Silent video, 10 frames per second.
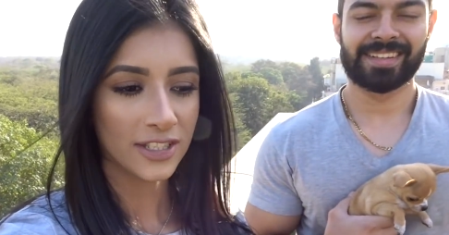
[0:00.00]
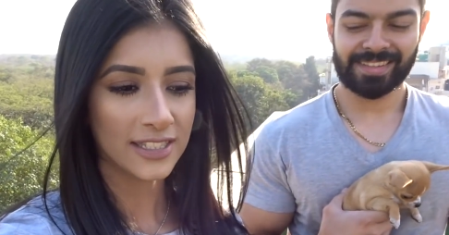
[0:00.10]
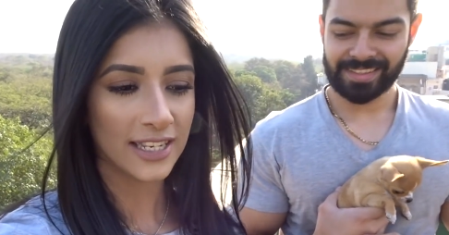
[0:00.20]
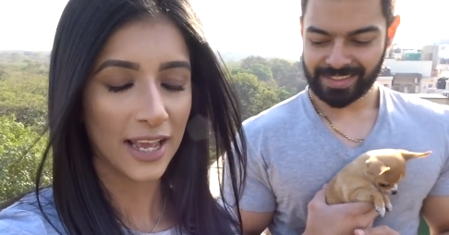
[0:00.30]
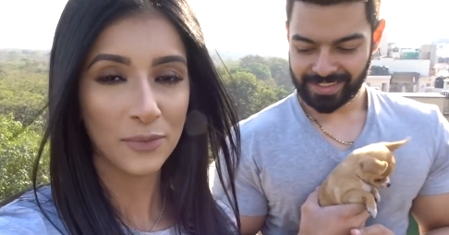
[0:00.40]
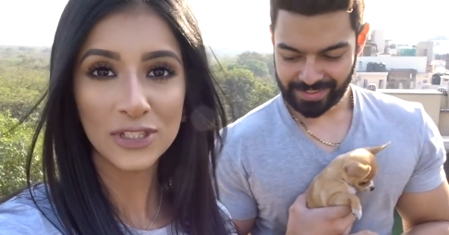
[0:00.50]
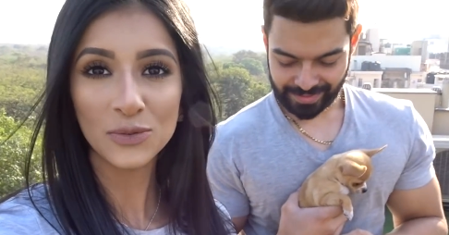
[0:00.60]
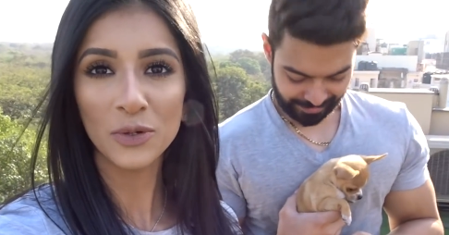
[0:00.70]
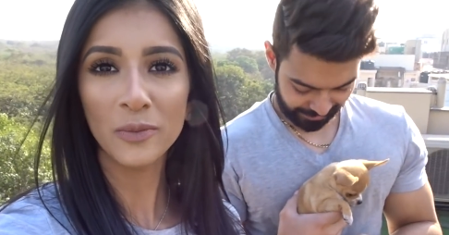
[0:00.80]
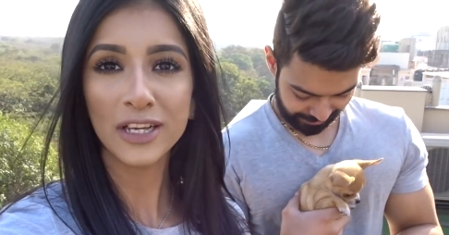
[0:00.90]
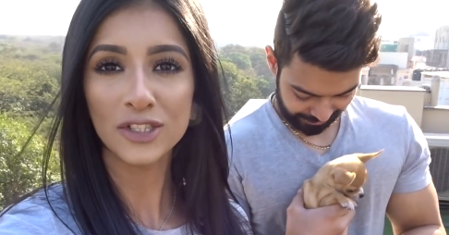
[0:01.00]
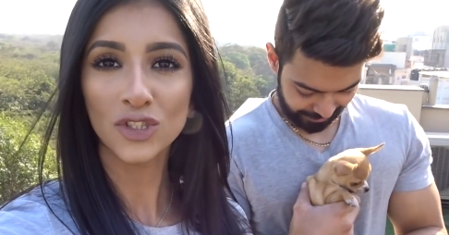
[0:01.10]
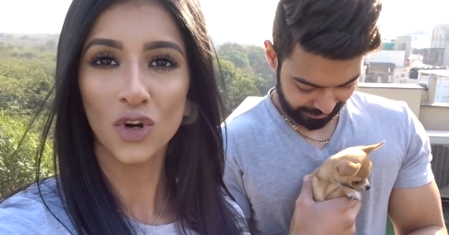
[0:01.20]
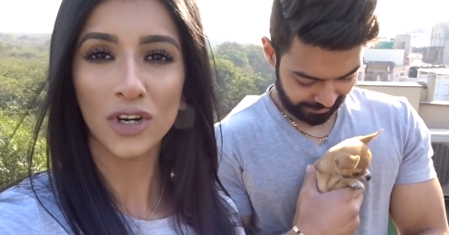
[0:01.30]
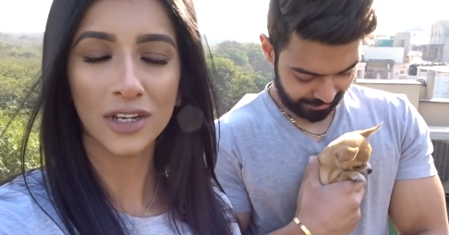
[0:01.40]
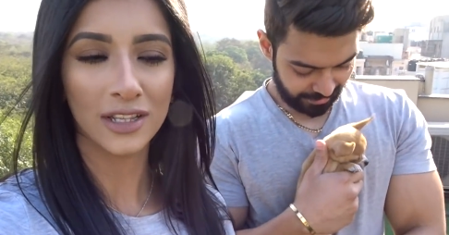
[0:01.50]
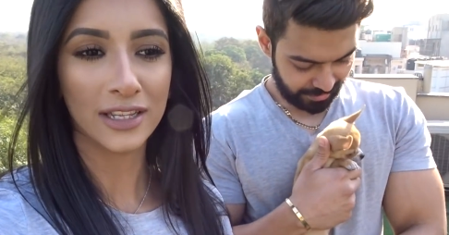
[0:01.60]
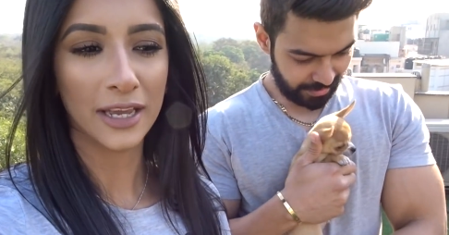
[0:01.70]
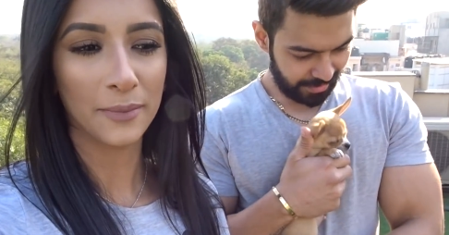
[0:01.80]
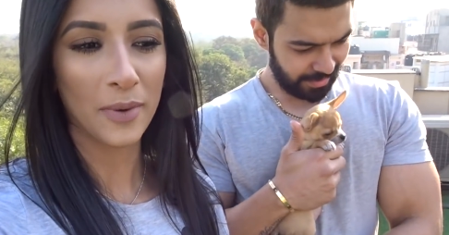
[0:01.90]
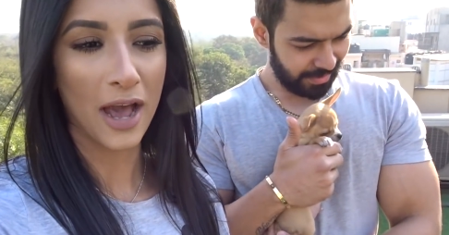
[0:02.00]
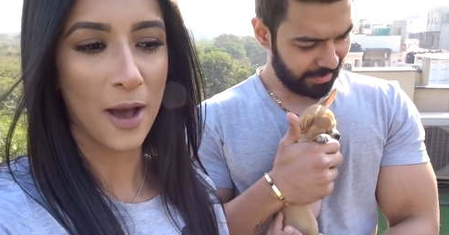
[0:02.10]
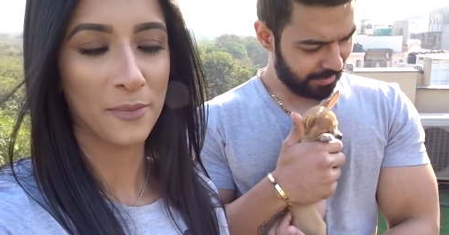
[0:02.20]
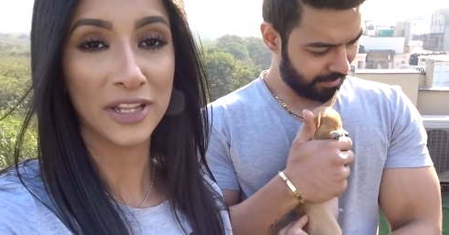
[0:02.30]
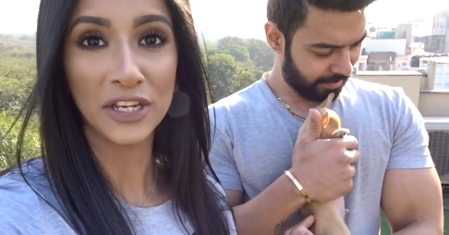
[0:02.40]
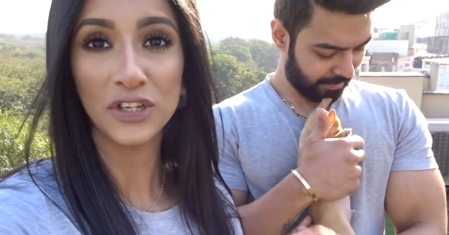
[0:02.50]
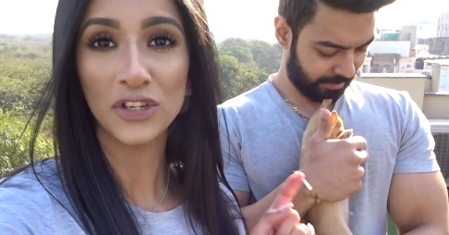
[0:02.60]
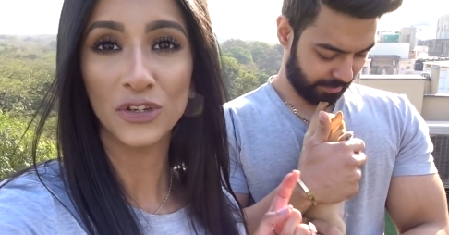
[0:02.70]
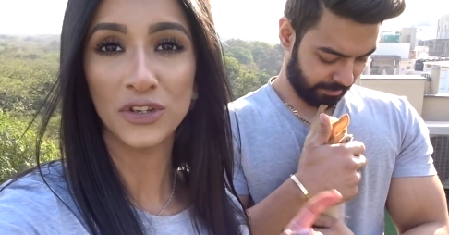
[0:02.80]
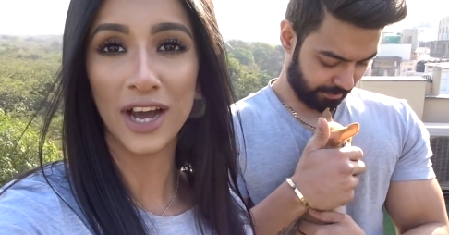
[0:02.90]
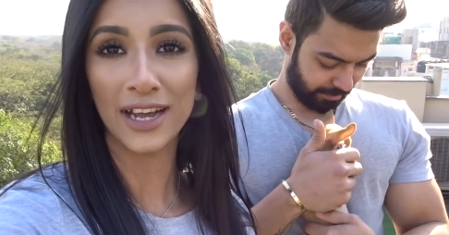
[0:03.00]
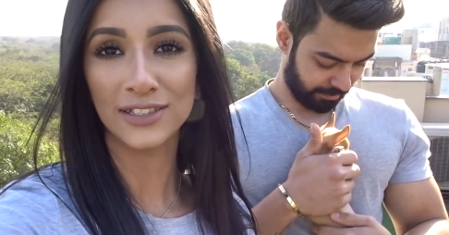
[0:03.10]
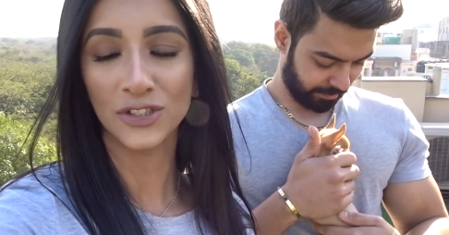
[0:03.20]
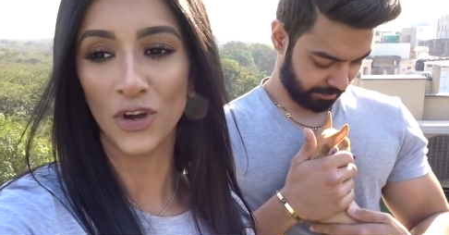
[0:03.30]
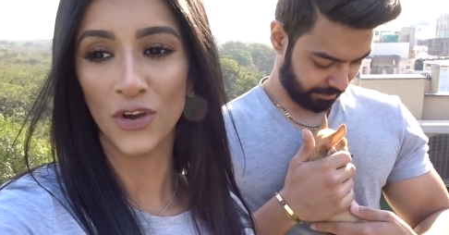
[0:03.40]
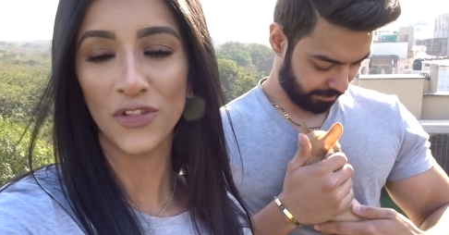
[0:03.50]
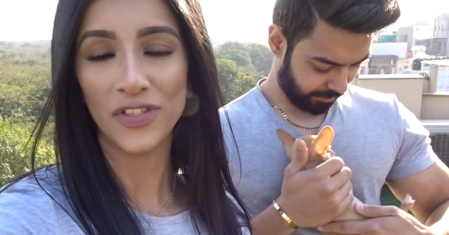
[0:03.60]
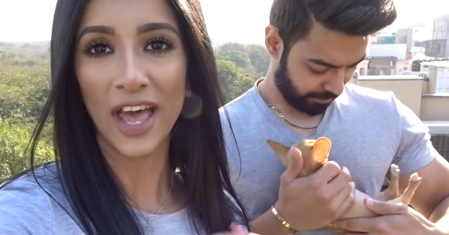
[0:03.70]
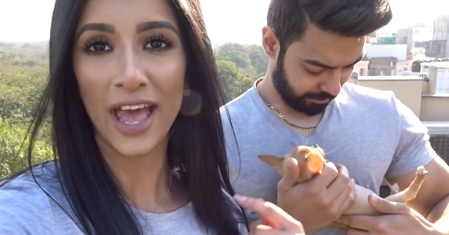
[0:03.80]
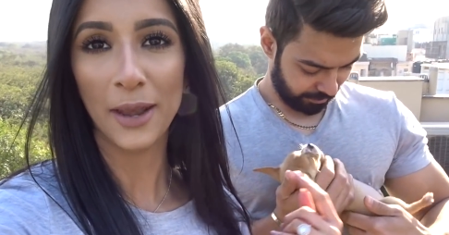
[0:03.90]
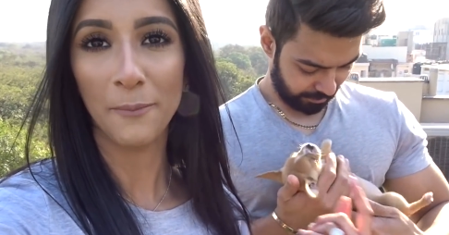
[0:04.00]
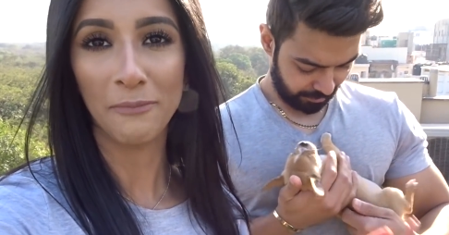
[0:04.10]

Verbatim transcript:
Speaker 1: today we just want to make a short clip letting you guys know that